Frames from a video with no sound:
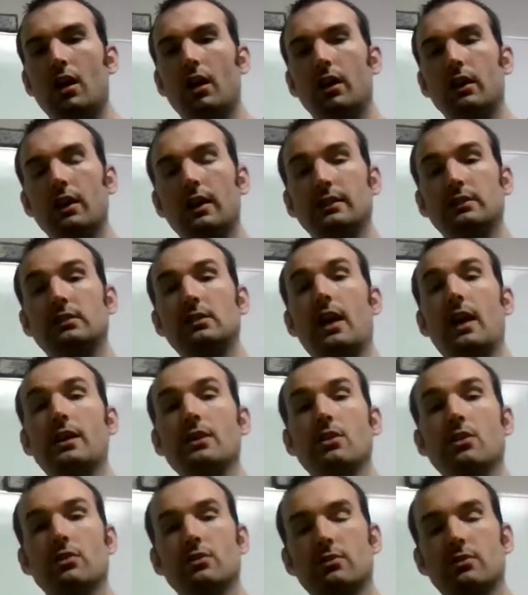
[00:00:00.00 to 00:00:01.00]
let's say
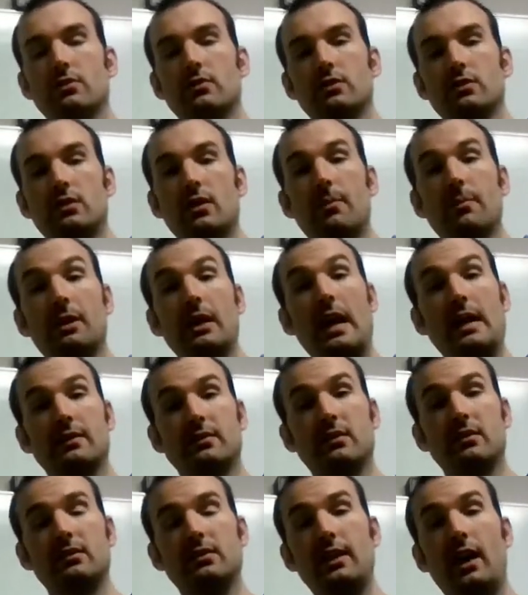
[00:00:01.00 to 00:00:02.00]
your stomach acid
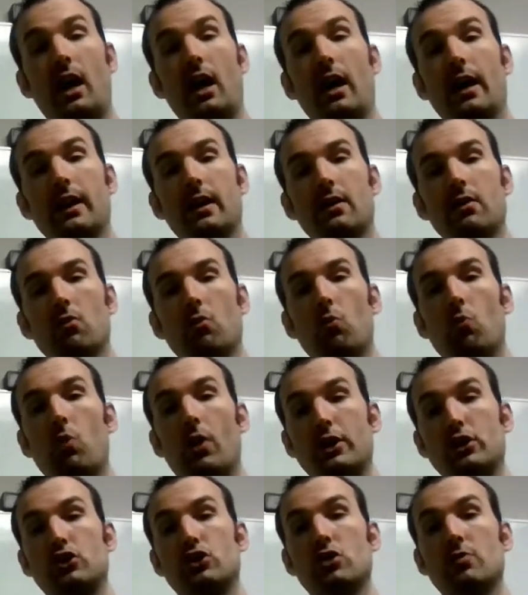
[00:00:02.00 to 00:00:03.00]
is not what
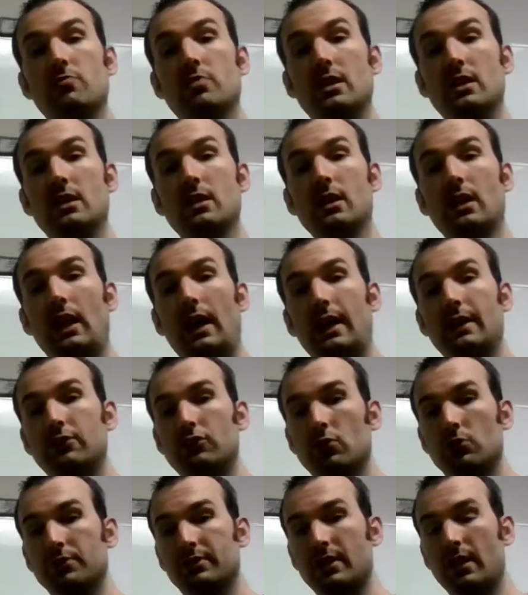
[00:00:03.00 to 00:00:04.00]
it should be, and
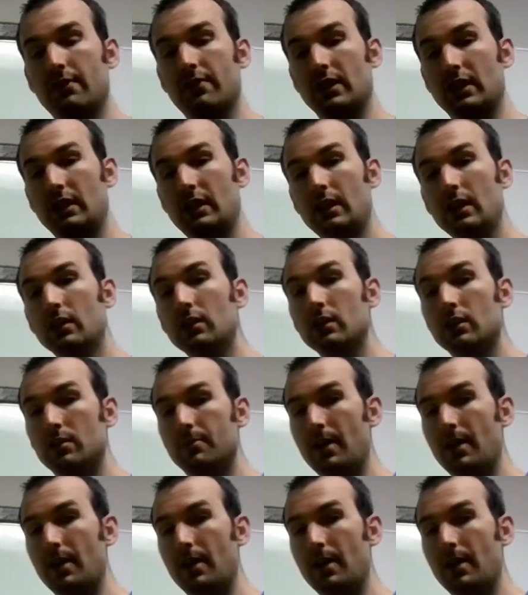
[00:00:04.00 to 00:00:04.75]
so instead of it killing the